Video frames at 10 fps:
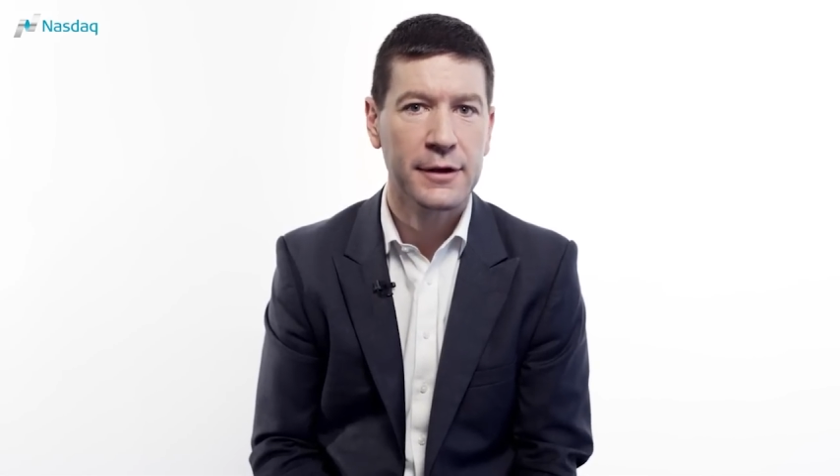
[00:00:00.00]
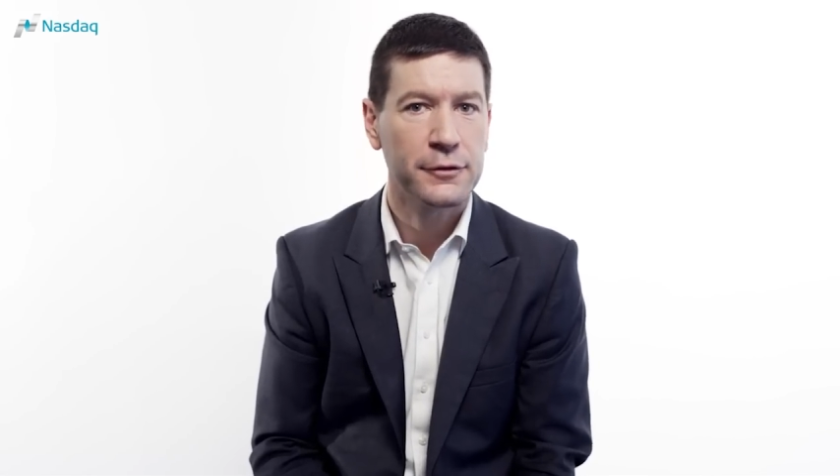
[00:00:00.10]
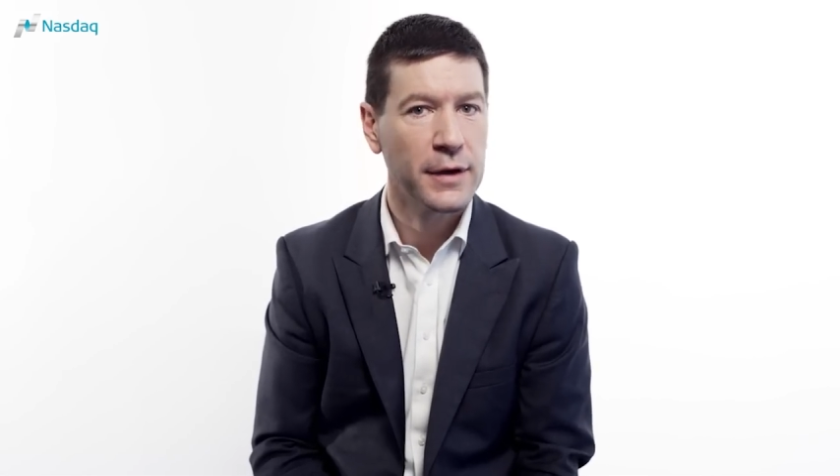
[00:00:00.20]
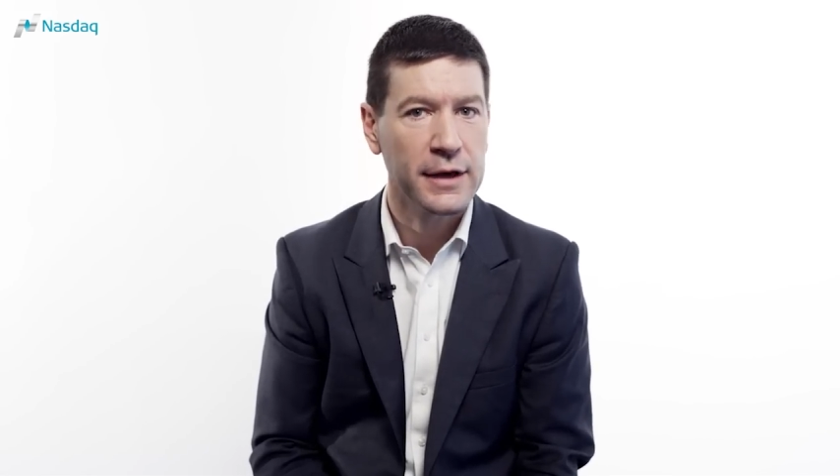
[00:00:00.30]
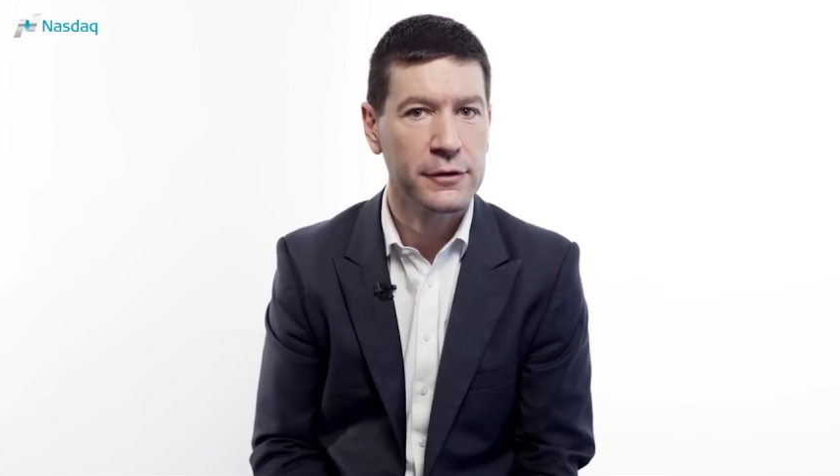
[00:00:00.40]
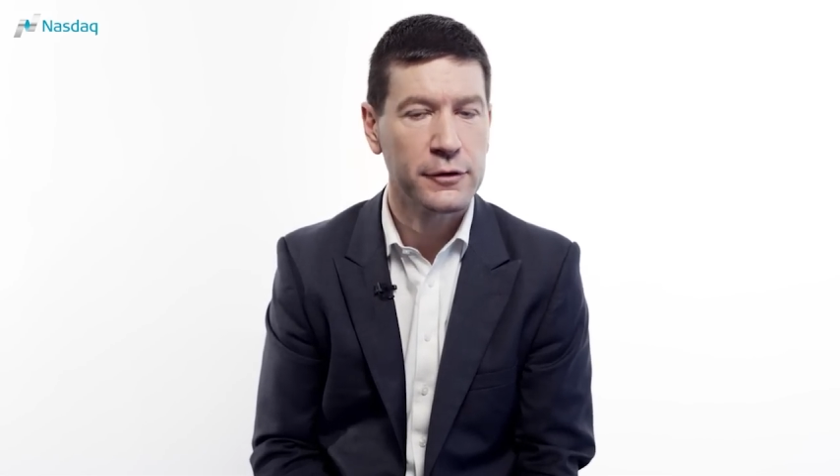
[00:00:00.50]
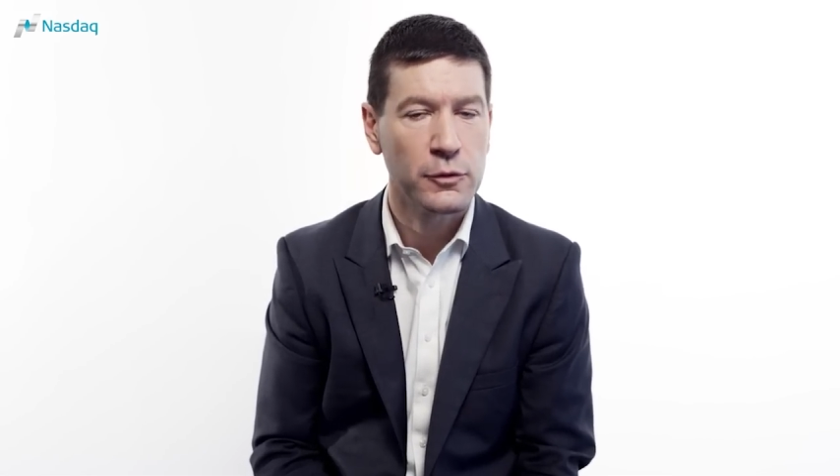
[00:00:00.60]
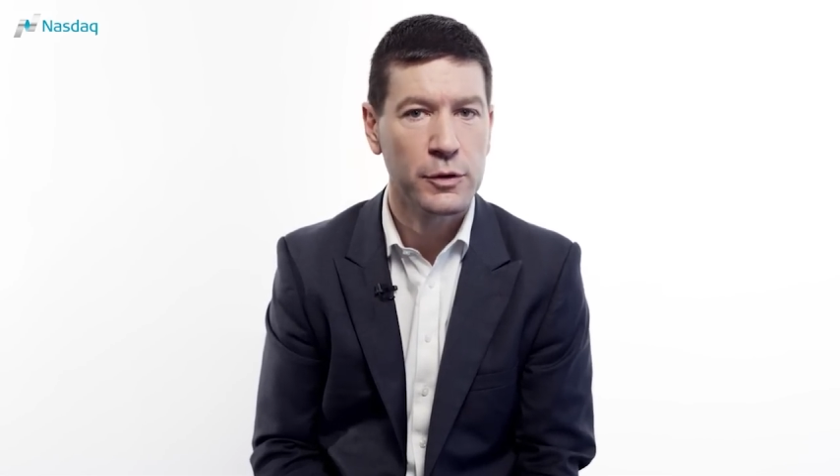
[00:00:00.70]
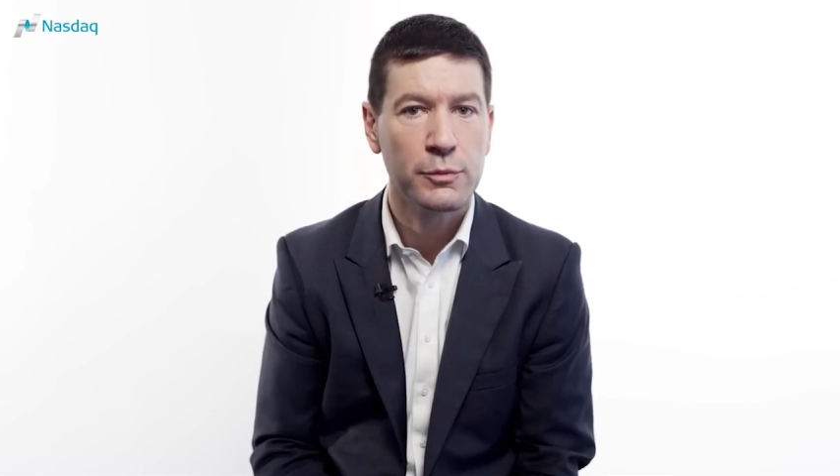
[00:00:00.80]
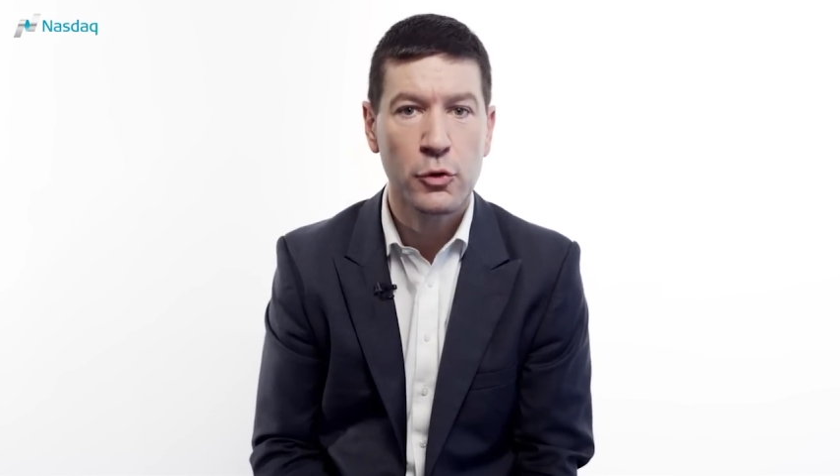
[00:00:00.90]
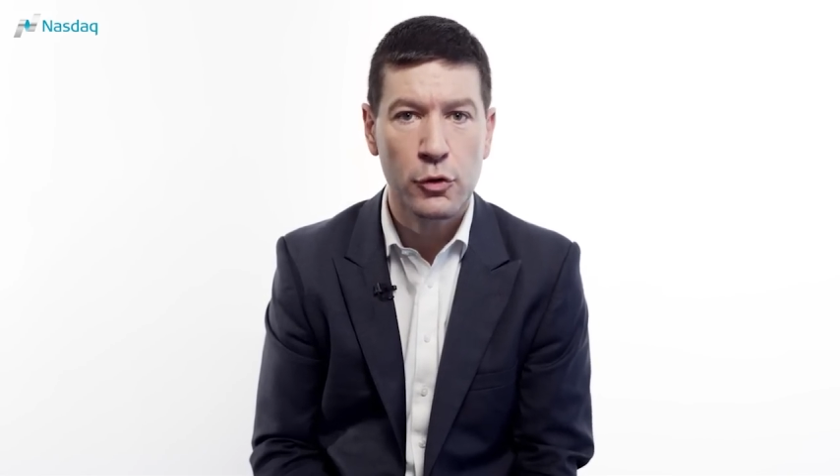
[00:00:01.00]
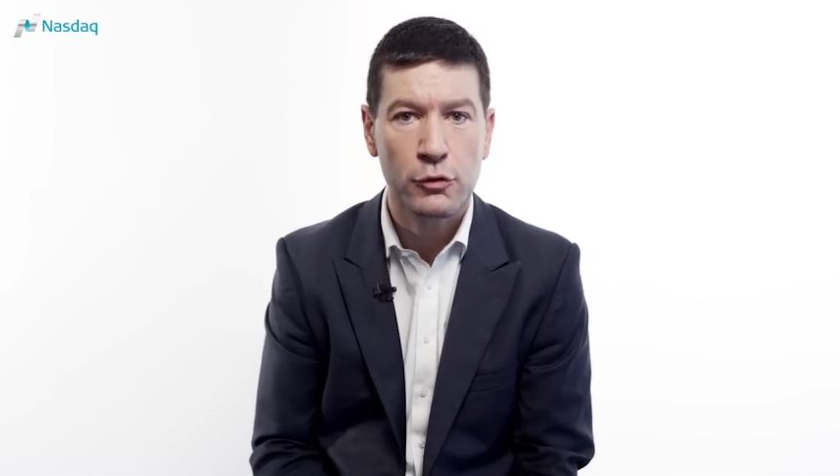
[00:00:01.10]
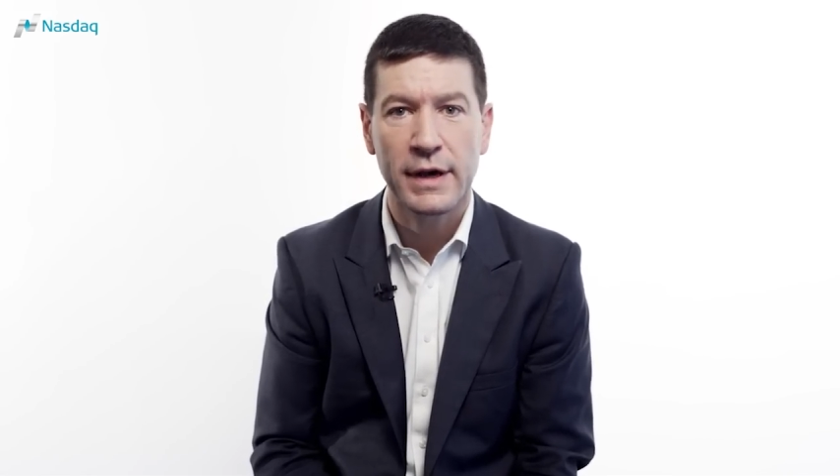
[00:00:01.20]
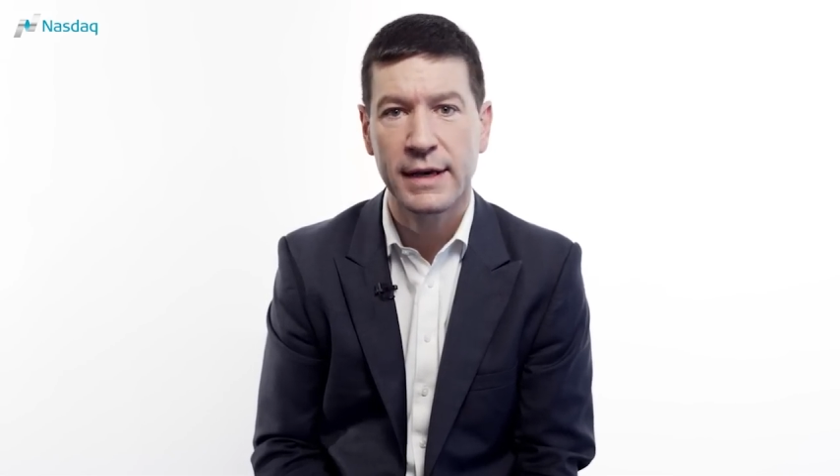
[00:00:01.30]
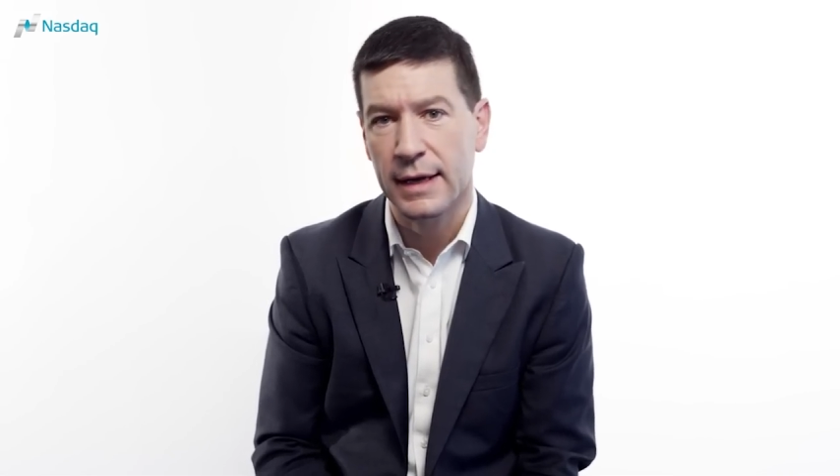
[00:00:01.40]
is faced with
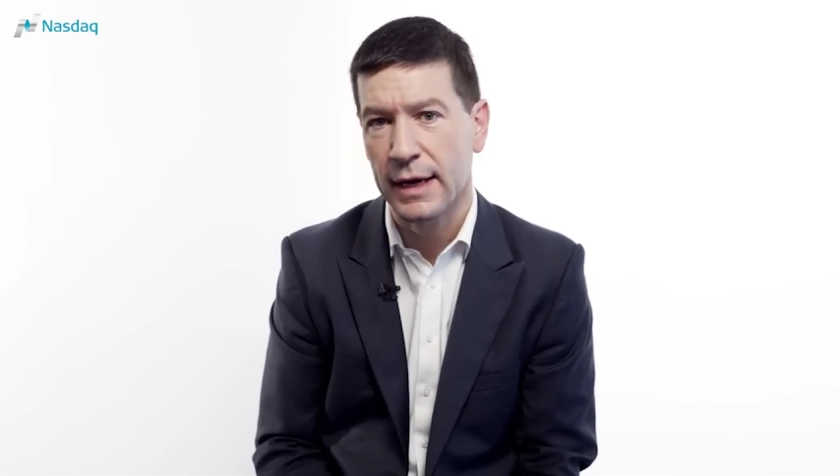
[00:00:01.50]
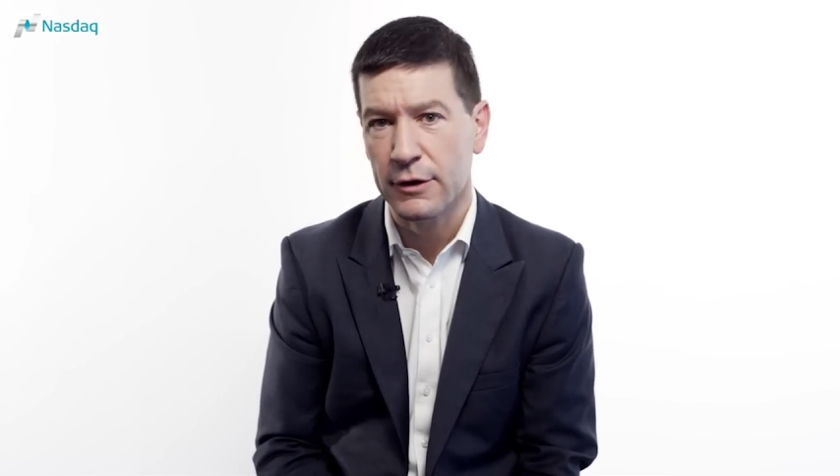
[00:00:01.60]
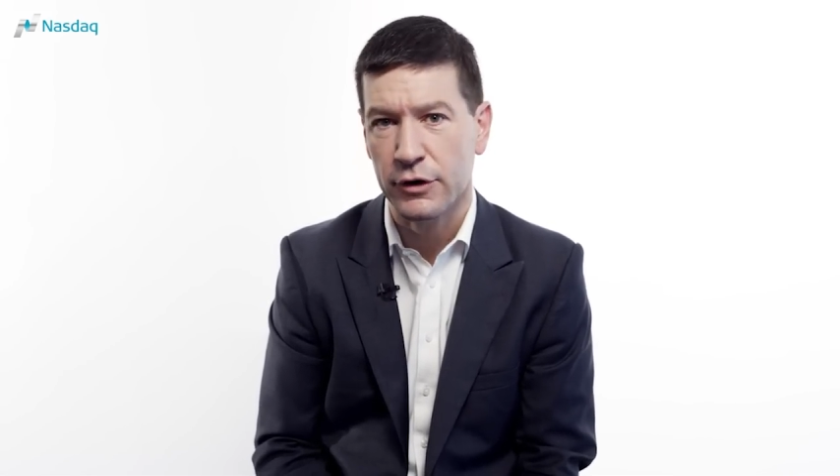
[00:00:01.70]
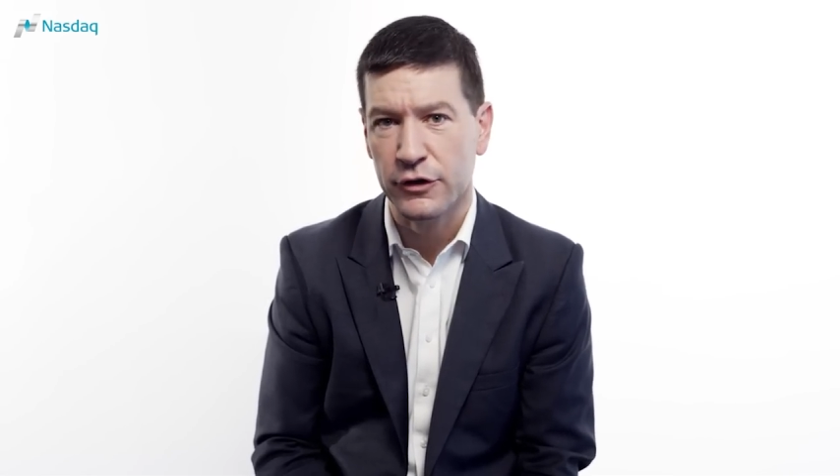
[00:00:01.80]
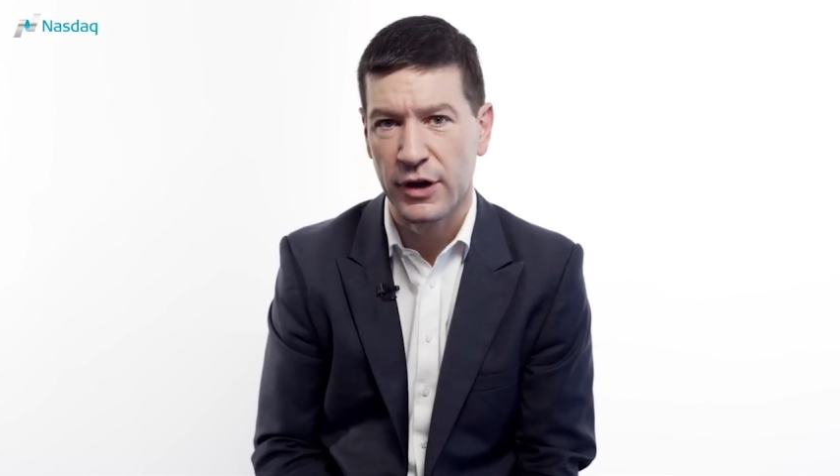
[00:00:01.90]
more regulatory